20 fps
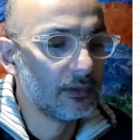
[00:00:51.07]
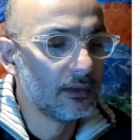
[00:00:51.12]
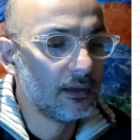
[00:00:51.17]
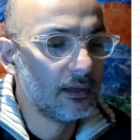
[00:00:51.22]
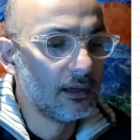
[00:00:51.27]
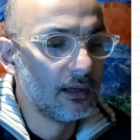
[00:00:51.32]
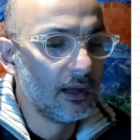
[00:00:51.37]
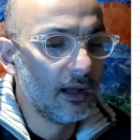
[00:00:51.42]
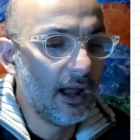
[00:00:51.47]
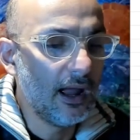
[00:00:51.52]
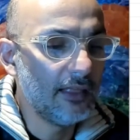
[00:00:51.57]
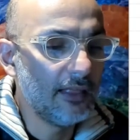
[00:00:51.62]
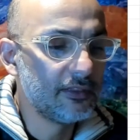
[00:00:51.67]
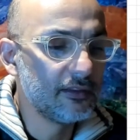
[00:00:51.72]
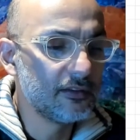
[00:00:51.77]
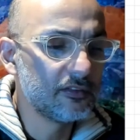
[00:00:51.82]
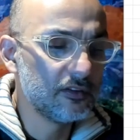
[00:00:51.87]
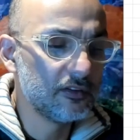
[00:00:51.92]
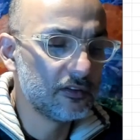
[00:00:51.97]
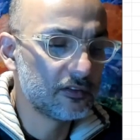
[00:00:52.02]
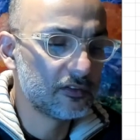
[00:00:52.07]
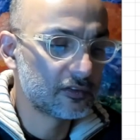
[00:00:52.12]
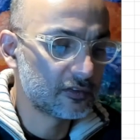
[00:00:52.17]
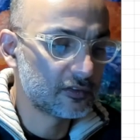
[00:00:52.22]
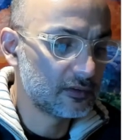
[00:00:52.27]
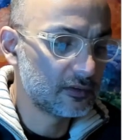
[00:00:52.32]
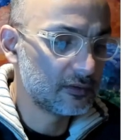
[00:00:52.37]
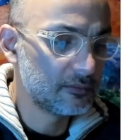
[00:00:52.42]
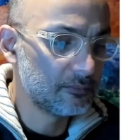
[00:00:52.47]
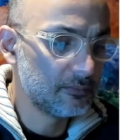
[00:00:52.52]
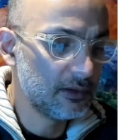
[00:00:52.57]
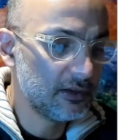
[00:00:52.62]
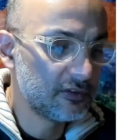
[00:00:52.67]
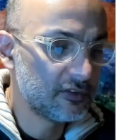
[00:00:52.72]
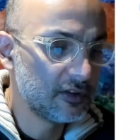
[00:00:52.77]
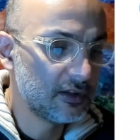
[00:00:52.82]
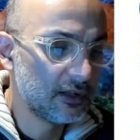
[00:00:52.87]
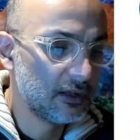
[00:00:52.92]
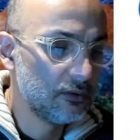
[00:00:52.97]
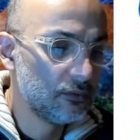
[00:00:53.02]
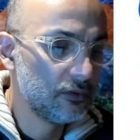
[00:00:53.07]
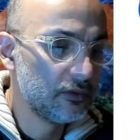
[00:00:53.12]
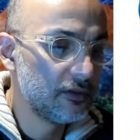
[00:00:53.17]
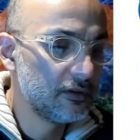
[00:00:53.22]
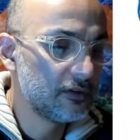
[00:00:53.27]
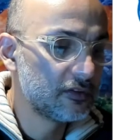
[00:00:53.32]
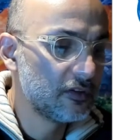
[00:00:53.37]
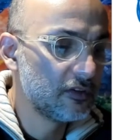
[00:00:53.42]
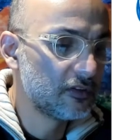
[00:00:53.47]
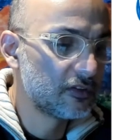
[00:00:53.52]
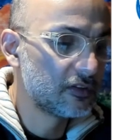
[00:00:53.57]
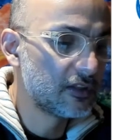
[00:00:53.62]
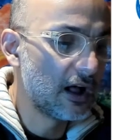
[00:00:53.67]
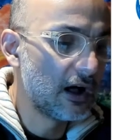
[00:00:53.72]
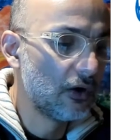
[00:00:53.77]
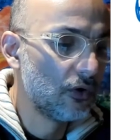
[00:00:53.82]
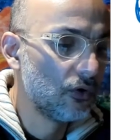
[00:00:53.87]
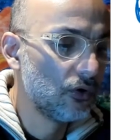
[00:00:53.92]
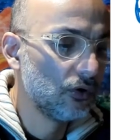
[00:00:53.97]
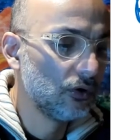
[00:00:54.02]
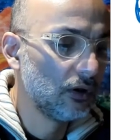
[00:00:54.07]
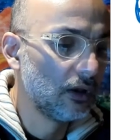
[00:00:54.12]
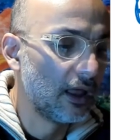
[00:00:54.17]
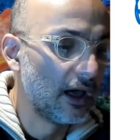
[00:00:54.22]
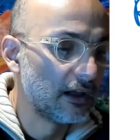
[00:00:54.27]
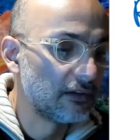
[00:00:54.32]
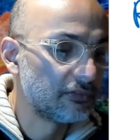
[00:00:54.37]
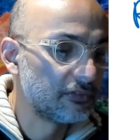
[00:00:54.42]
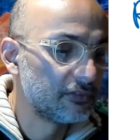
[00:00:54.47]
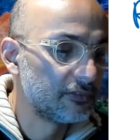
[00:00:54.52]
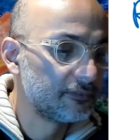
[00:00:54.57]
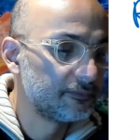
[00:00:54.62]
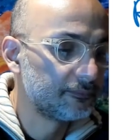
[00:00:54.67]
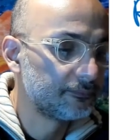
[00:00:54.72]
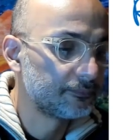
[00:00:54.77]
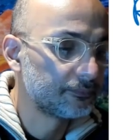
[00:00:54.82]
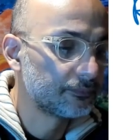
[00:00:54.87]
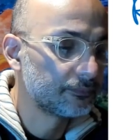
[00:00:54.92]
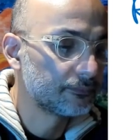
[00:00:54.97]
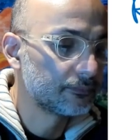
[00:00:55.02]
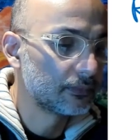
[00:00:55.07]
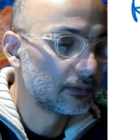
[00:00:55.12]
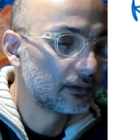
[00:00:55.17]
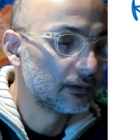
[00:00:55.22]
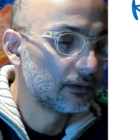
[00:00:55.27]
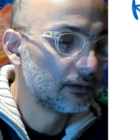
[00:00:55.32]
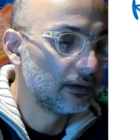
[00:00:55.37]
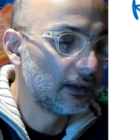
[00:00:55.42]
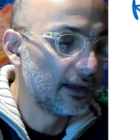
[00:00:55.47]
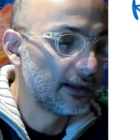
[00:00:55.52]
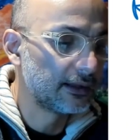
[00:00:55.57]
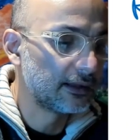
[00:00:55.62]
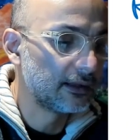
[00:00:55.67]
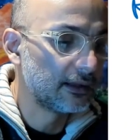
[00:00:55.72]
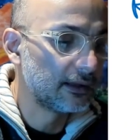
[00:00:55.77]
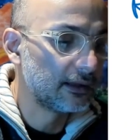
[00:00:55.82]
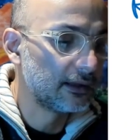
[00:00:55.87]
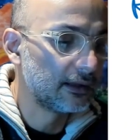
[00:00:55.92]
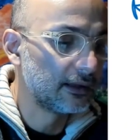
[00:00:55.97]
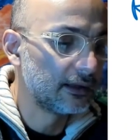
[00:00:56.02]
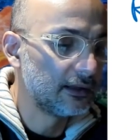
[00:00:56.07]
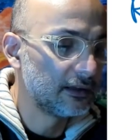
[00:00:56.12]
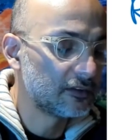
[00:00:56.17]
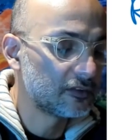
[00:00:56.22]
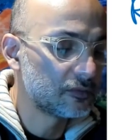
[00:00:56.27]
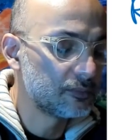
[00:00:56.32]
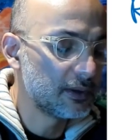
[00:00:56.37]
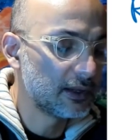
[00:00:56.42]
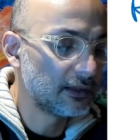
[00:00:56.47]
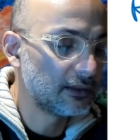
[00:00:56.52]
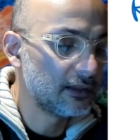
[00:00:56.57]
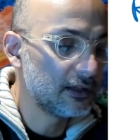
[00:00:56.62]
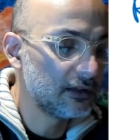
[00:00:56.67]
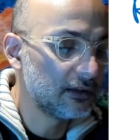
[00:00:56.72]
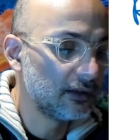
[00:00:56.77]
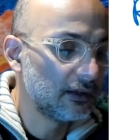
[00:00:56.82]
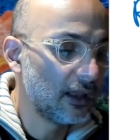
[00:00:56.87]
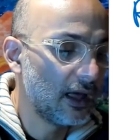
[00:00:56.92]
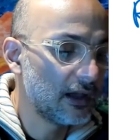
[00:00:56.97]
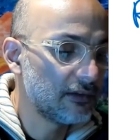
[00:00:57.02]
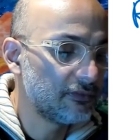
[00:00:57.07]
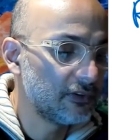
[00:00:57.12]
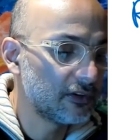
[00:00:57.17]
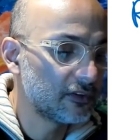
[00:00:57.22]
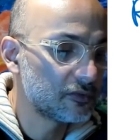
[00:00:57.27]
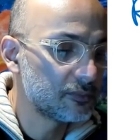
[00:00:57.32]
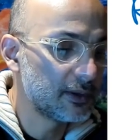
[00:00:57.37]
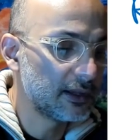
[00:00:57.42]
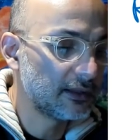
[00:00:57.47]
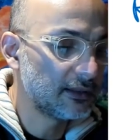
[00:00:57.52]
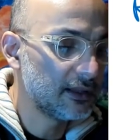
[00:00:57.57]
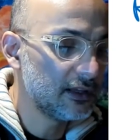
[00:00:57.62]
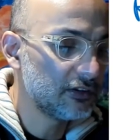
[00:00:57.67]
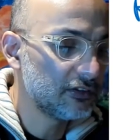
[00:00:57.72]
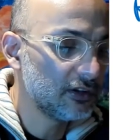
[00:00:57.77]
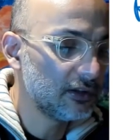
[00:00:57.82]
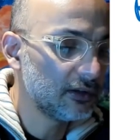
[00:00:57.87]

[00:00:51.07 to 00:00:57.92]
And this is basically, this is the whole life, like life expectation